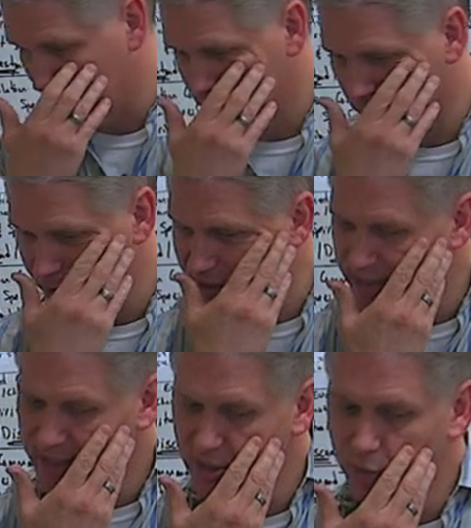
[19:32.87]
verse
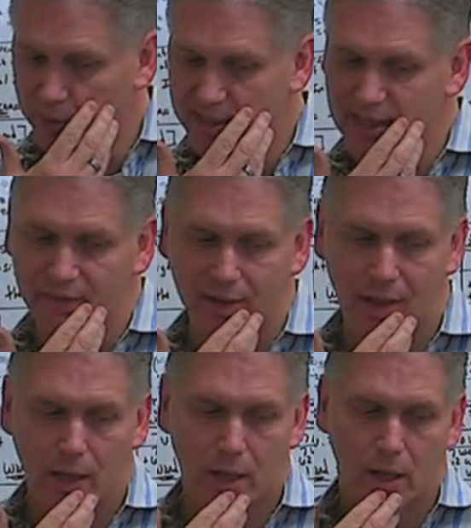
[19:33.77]
26 and 27.
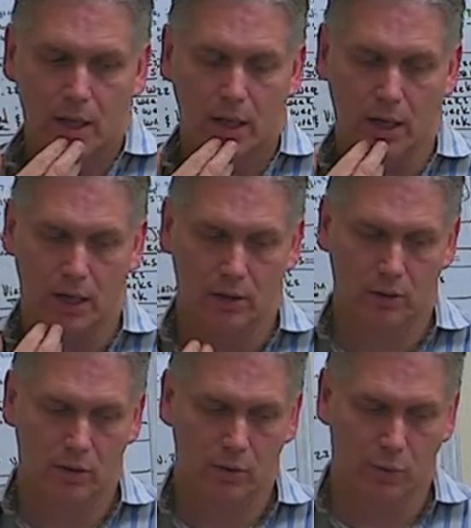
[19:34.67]

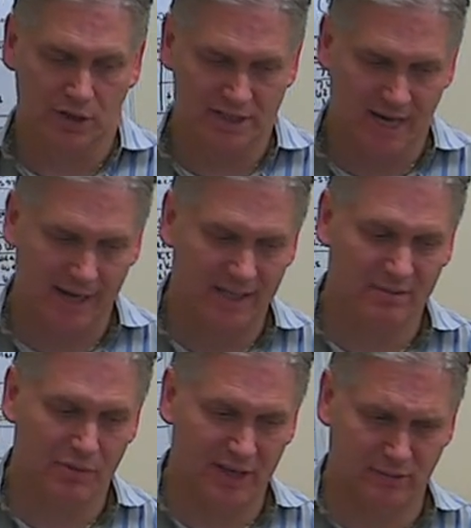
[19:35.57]
We're going to tie in
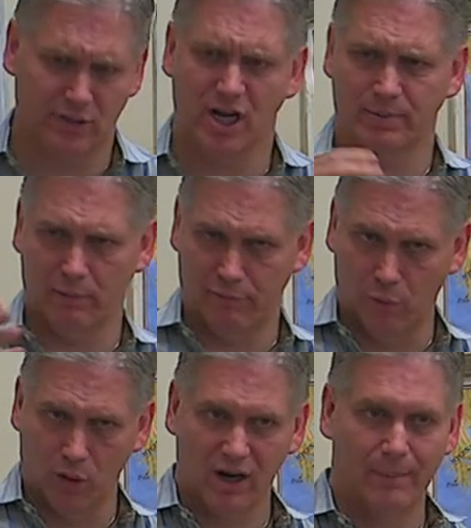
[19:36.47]
some things we talked about
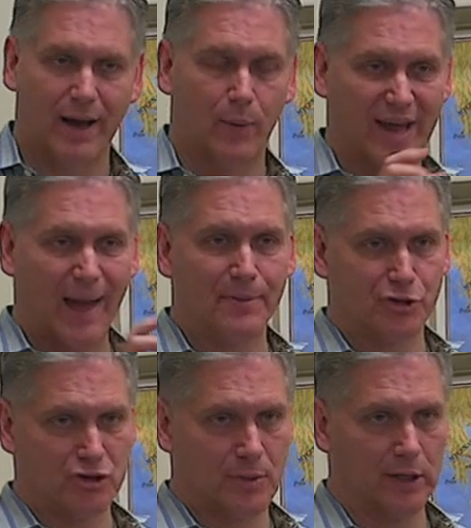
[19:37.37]
before about what happens
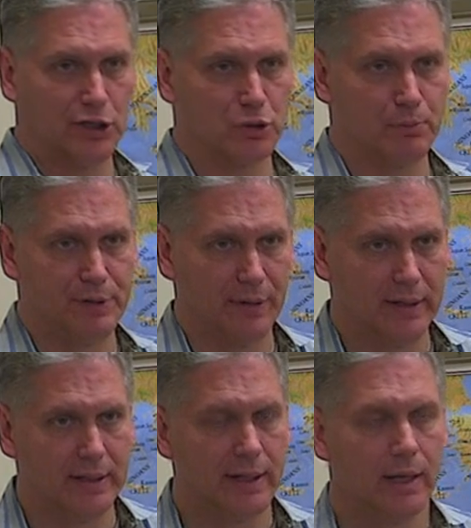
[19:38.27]
in tribulation
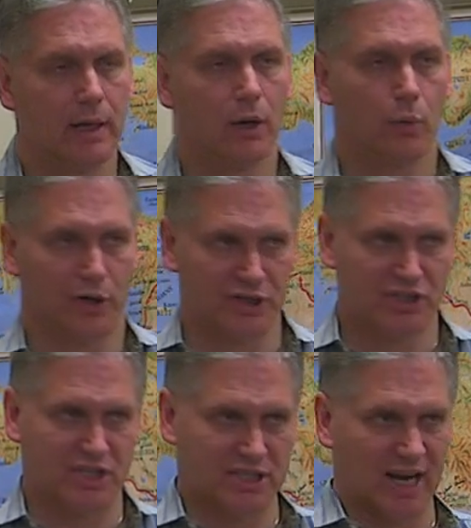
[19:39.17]
period. We're going to
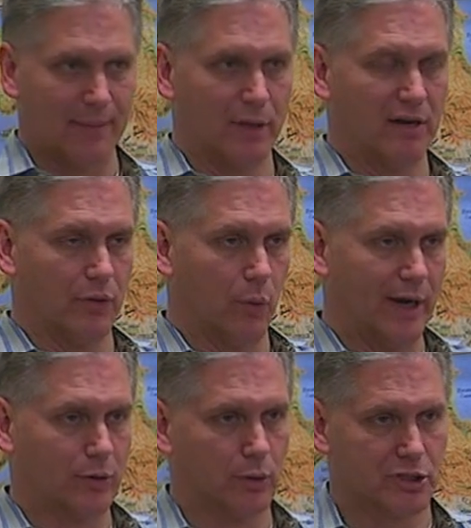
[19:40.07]
see the timeline of the
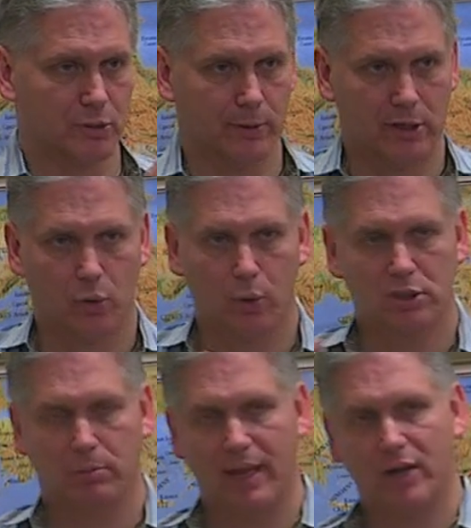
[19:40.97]
white horse, the red horse,
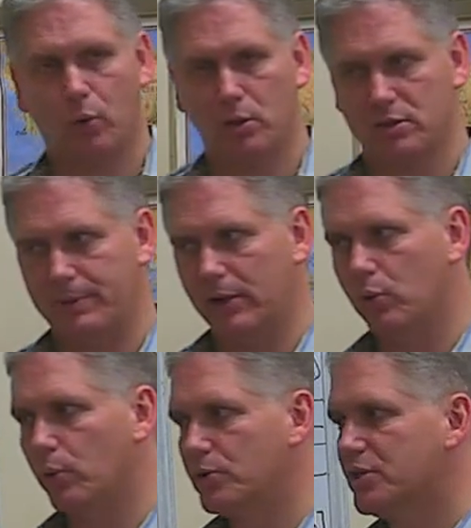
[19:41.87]
the black horse, the pale
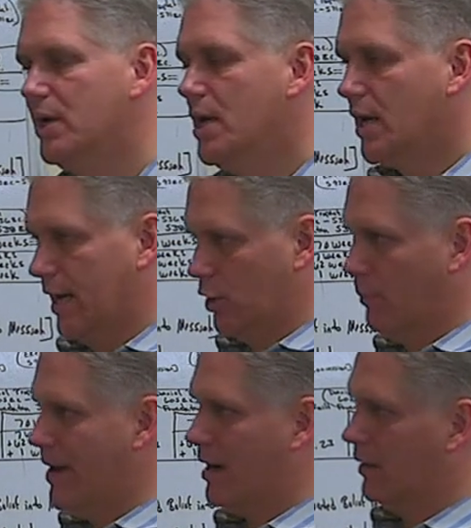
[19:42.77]
horse, kind of go
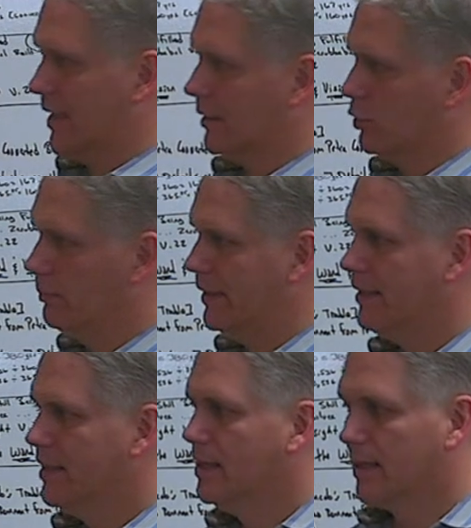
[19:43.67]
back on that a little
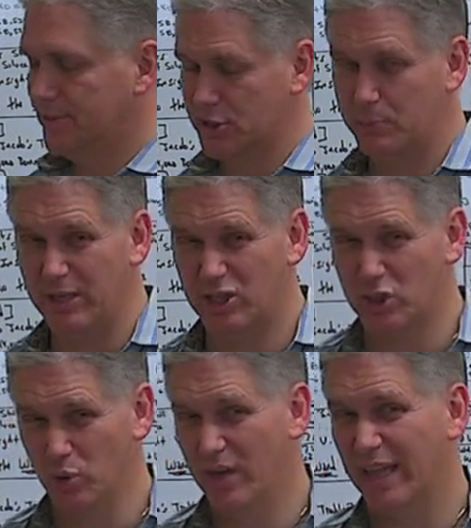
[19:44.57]
bit because it speaks
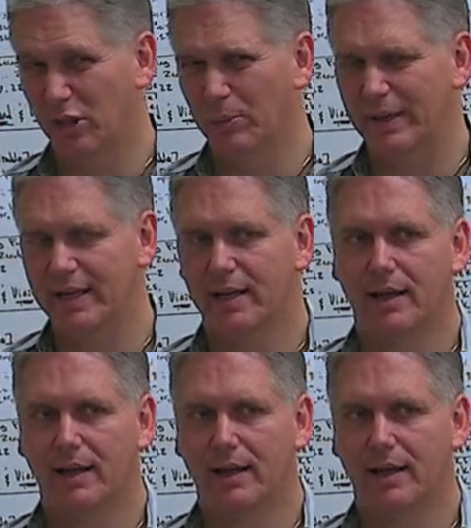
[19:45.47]
to that a little bit,